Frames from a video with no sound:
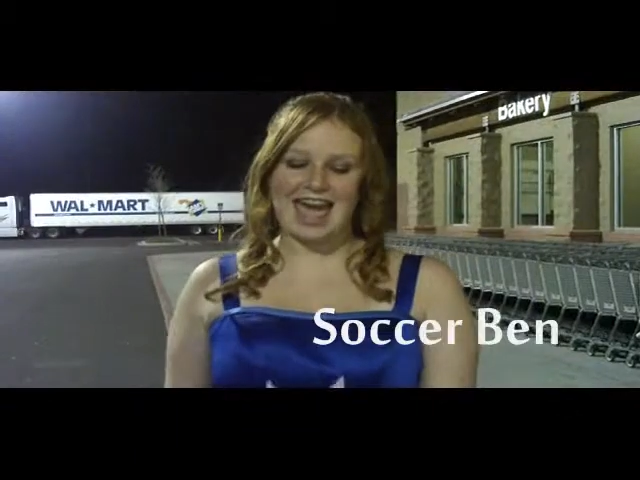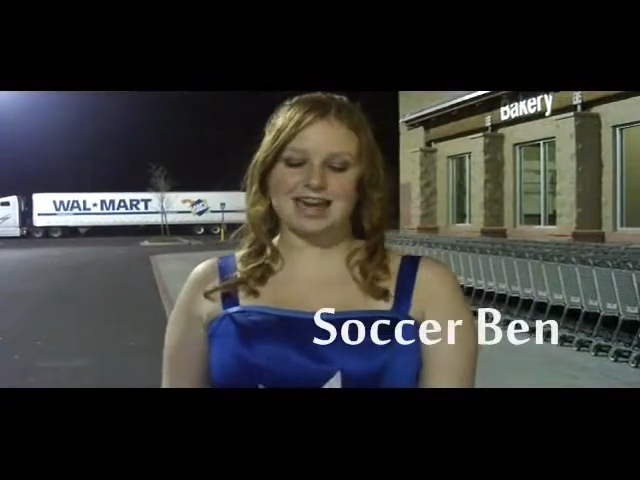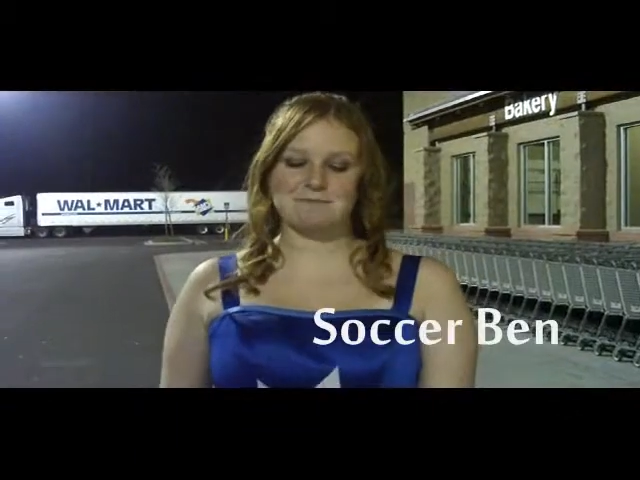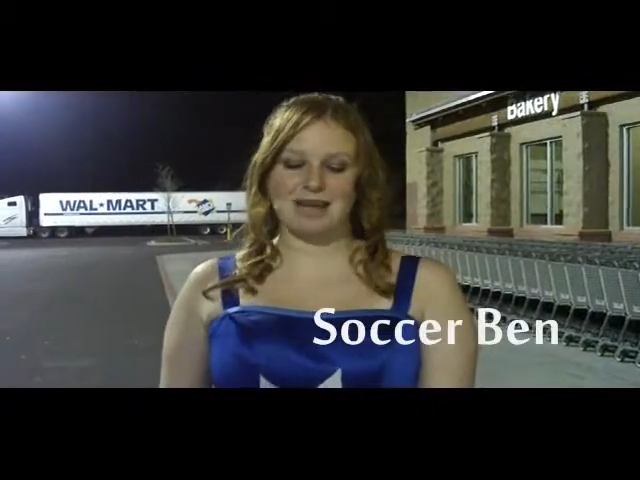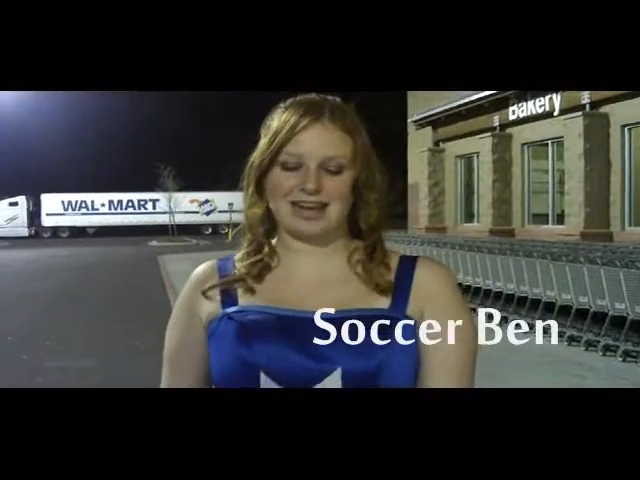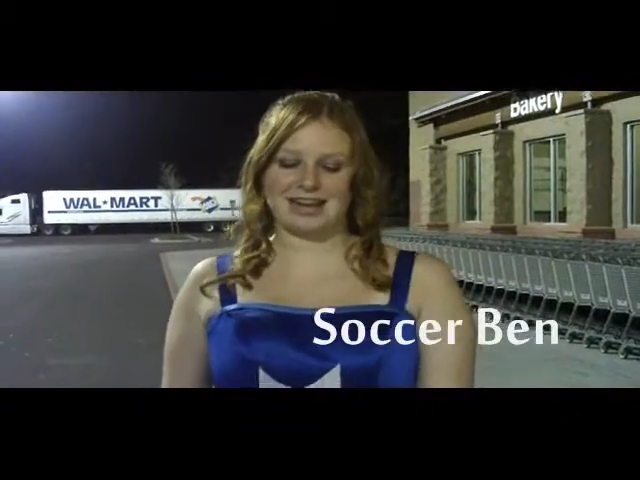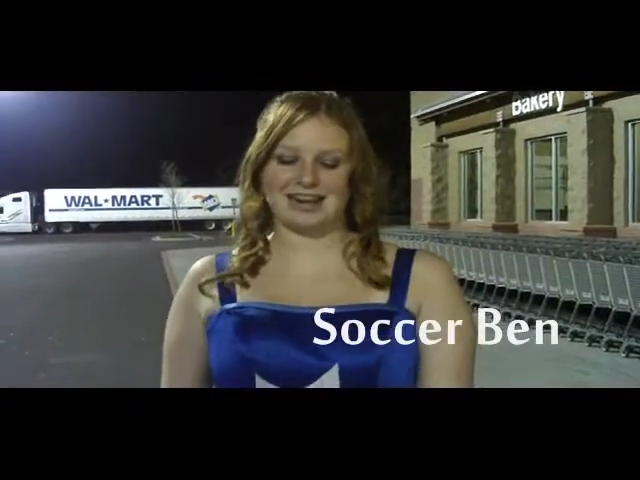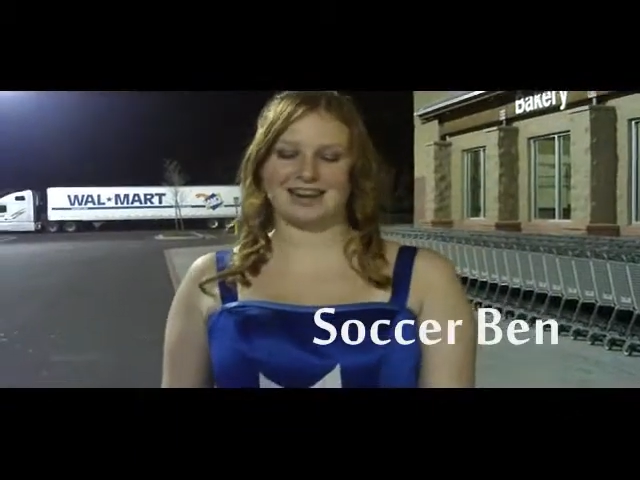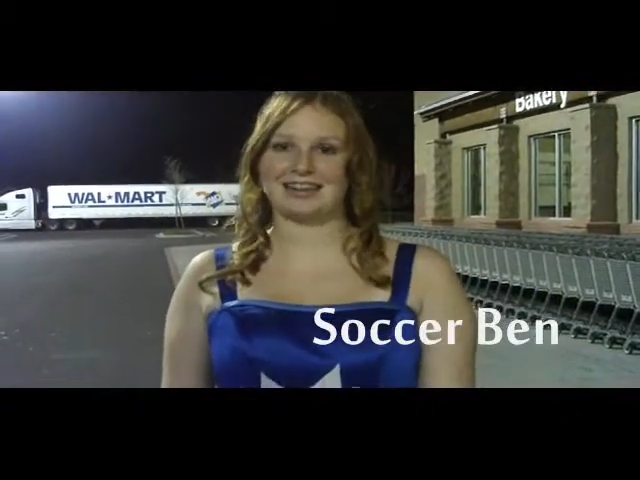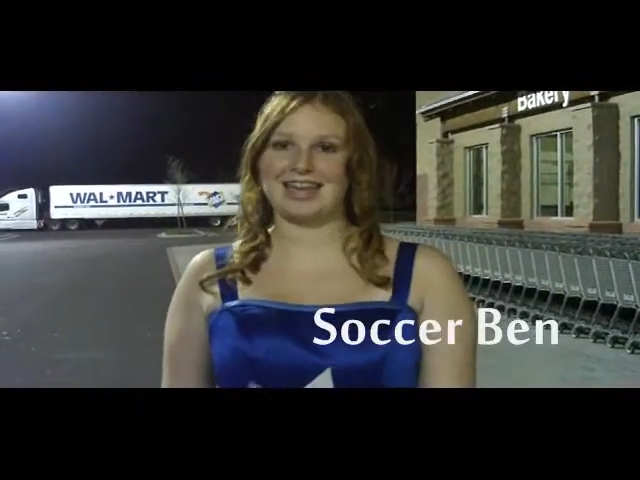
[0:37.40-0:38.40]
Hey, Ben
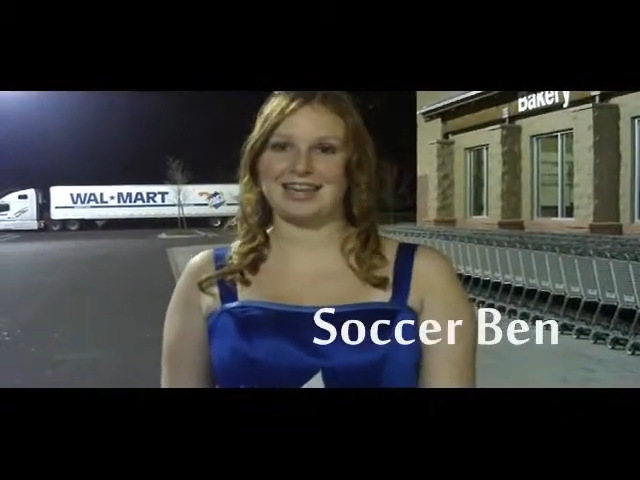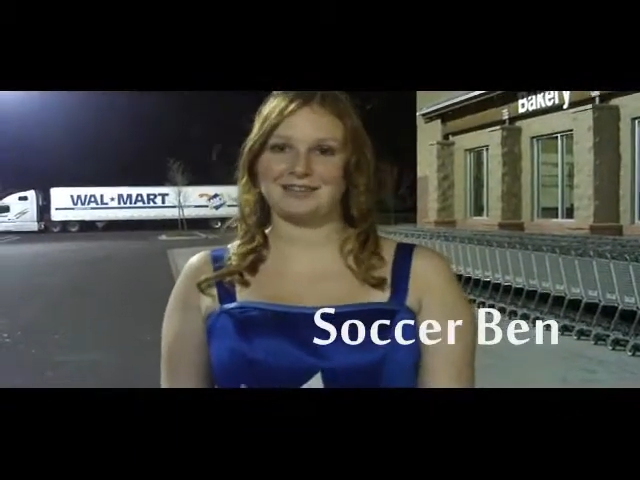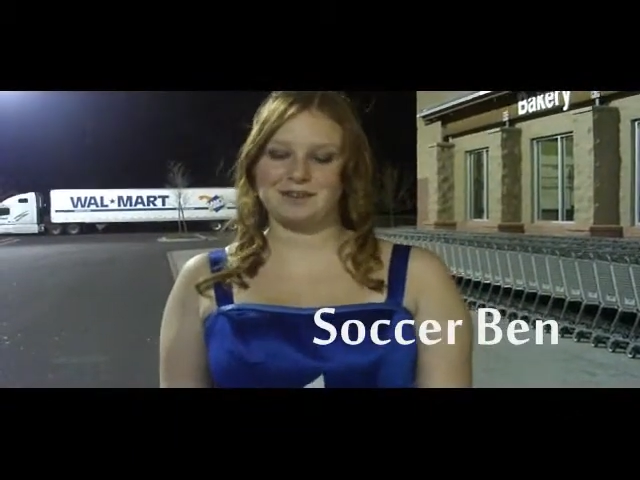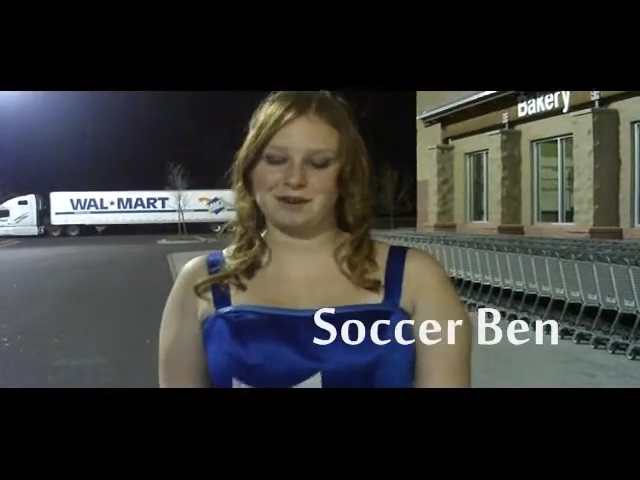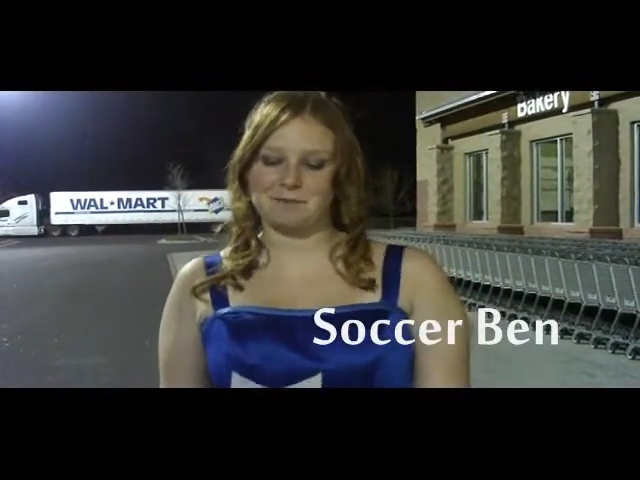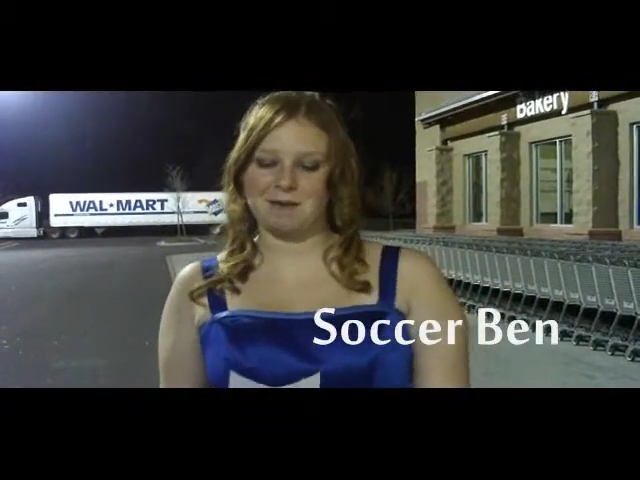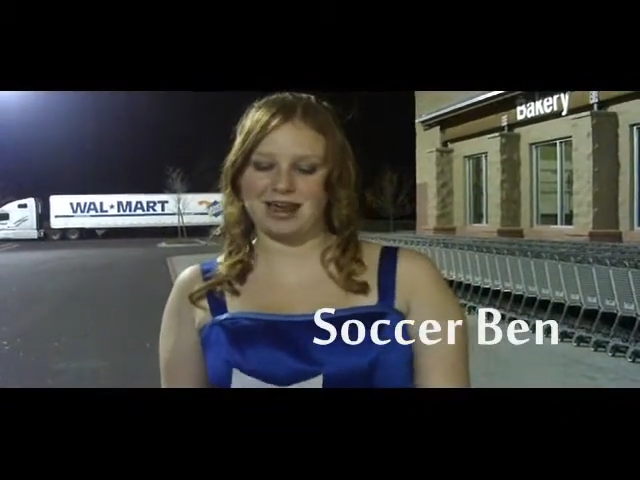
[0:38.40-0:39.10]
here. Thanks for your